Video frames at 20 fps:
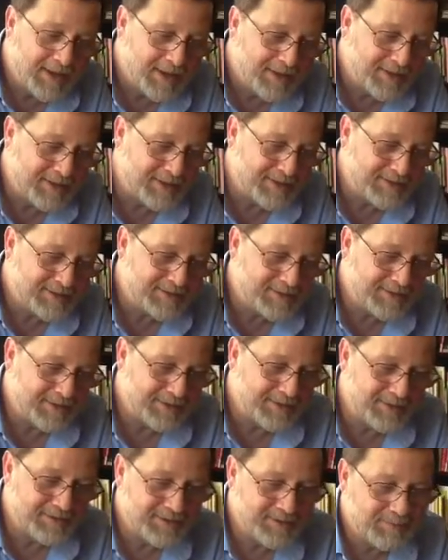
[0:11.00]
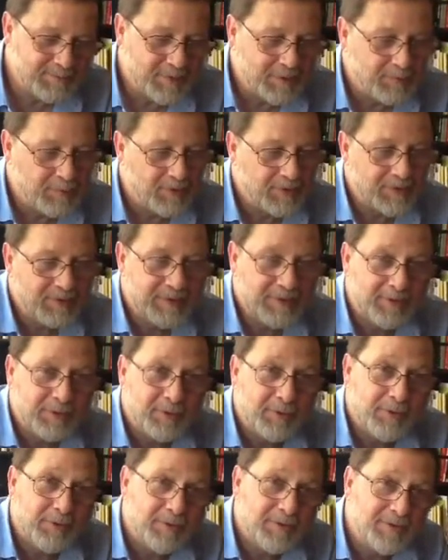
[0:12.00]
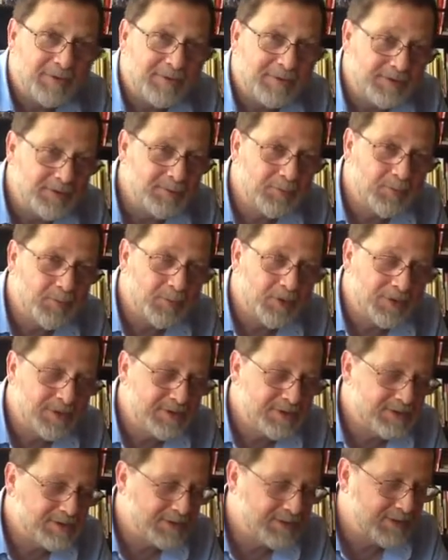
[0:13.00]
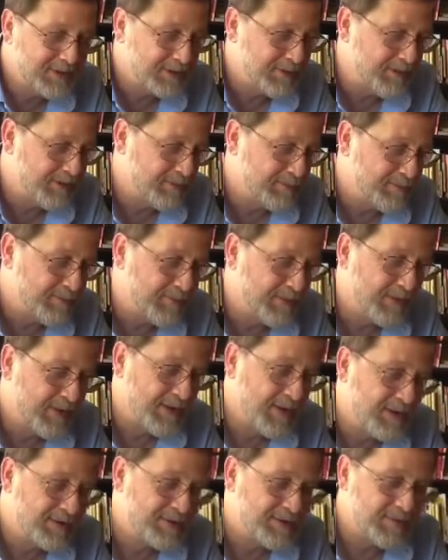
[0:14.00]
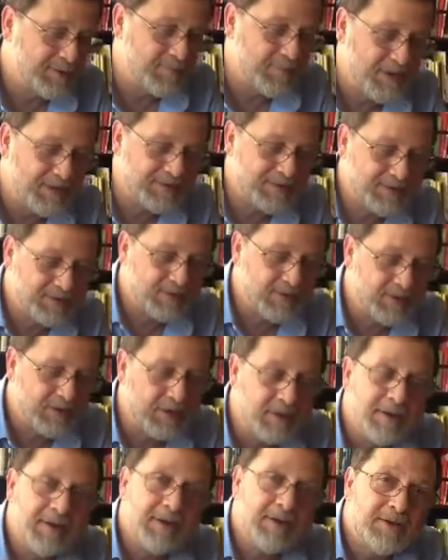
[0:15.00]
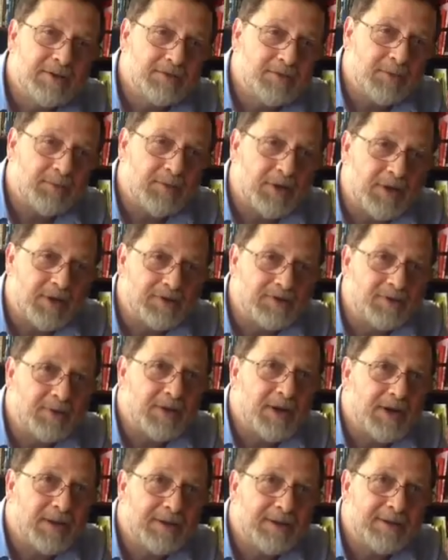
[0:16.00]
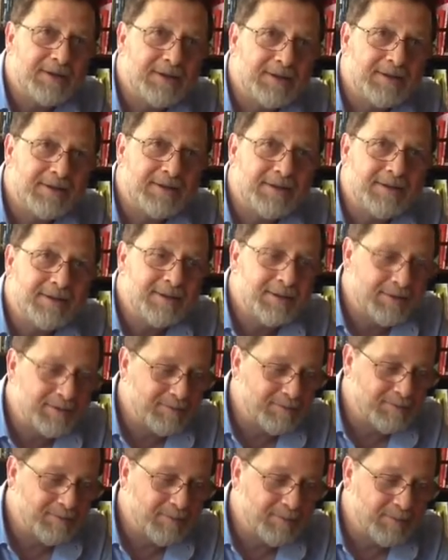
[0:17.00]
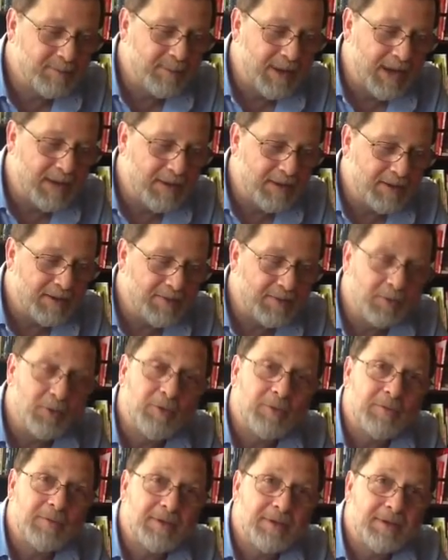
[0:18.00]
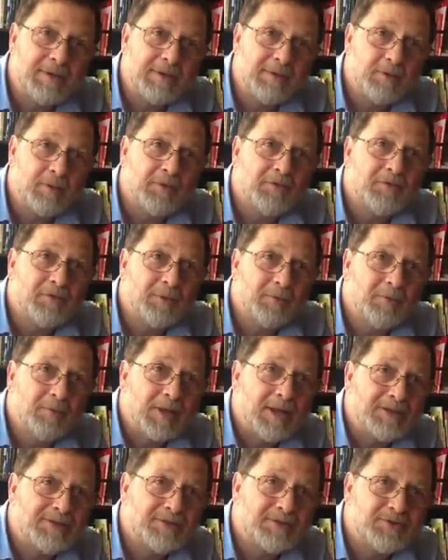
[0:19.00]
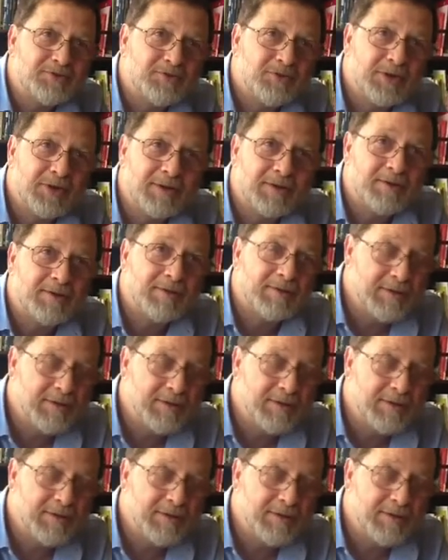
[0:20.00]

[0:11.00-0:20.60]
Yes, this is my book, The Allure of the Deep Woods. It's based on a trip that I took hiking in the Northvill-Placid Trail